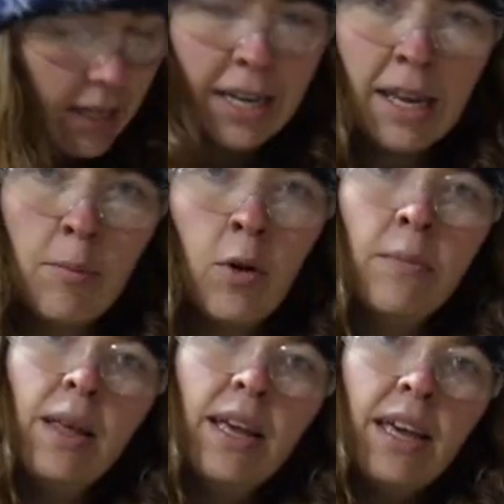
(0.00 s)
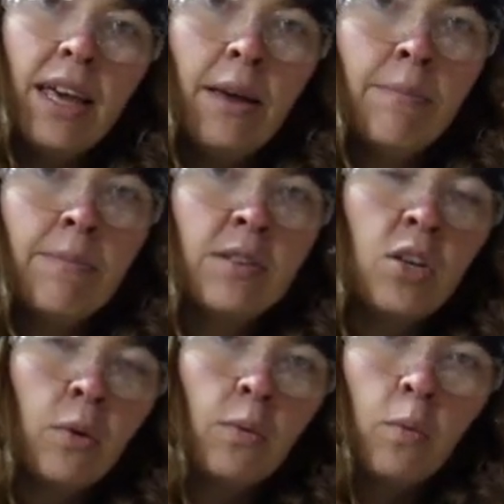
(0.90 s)
enamel and
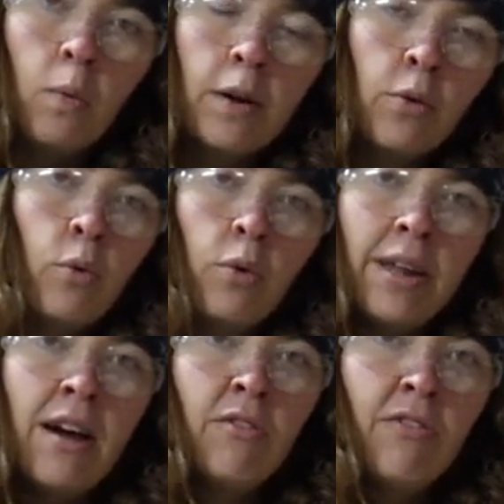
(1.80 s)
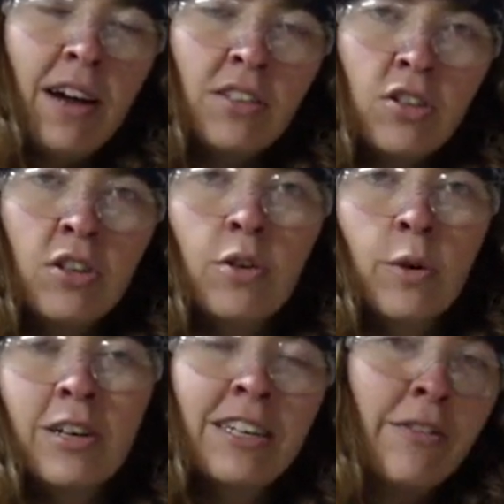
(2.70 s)
so one will cool down faster
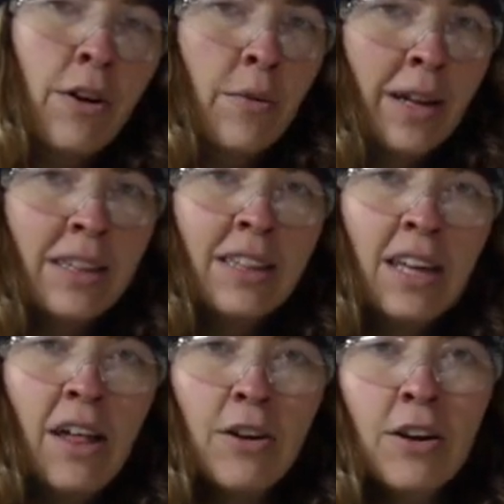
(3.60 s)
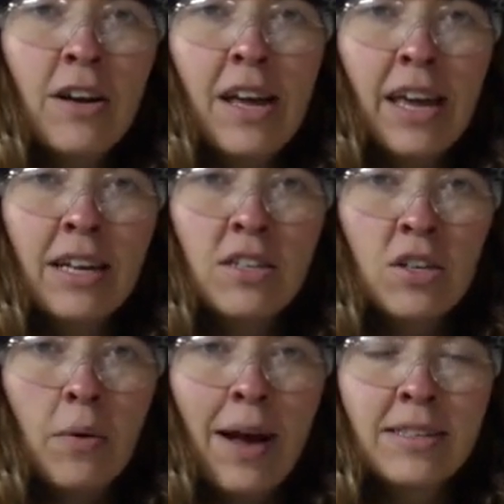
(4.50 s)
or at a different rate than the other. And
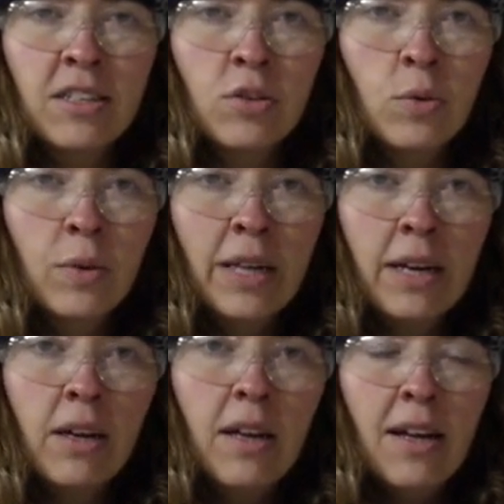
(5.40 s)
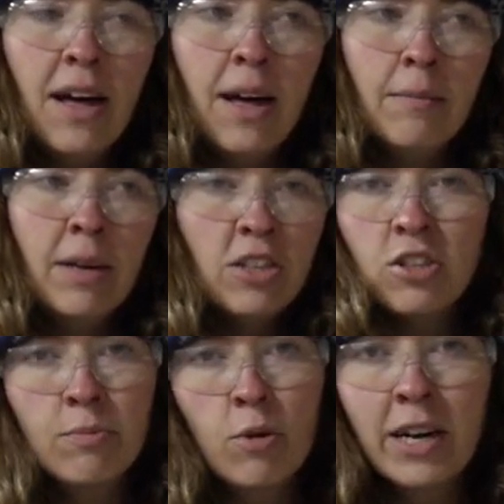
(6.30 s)
so as it's cooling, um, it
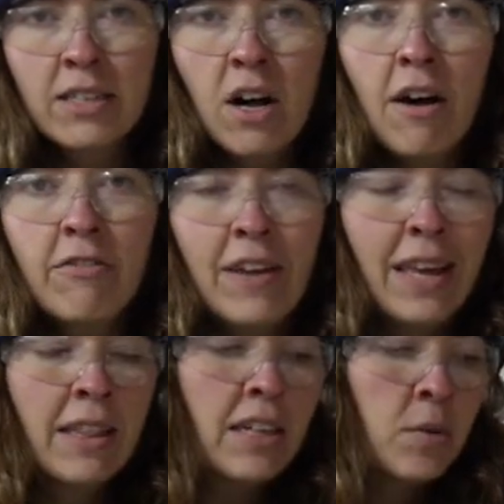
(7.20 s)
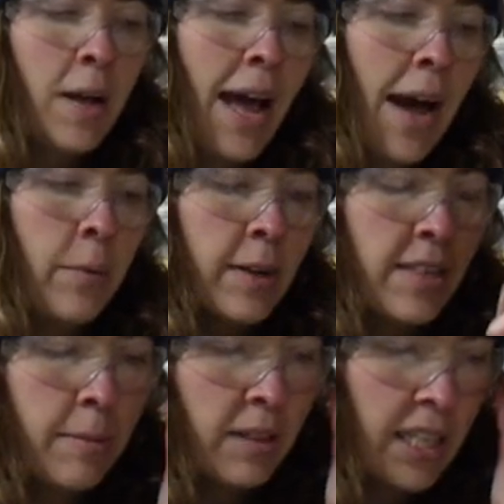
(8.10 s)
just breaks off. And that's what I had with
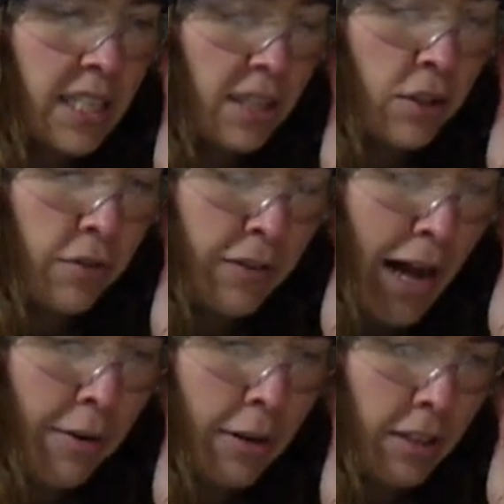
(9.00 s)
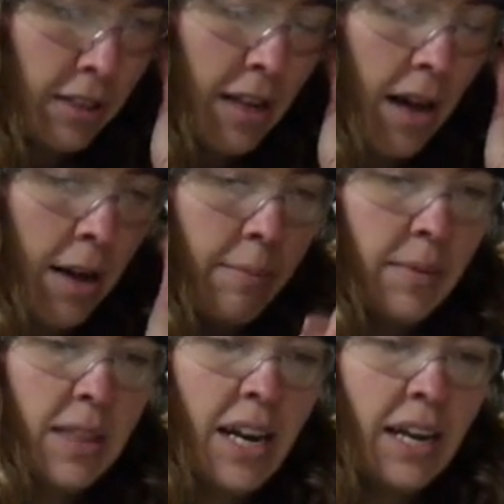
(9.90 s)
some of the steel flowers
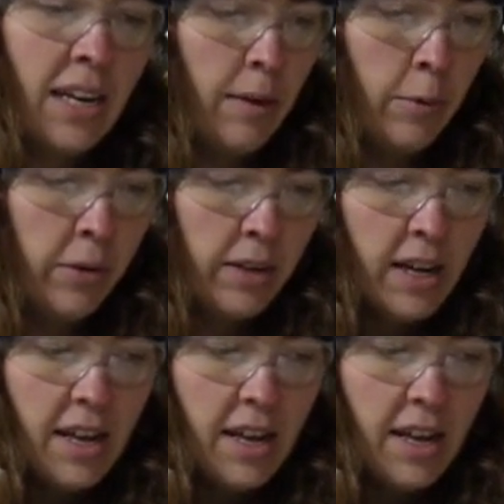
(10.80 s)
um, that I enameled.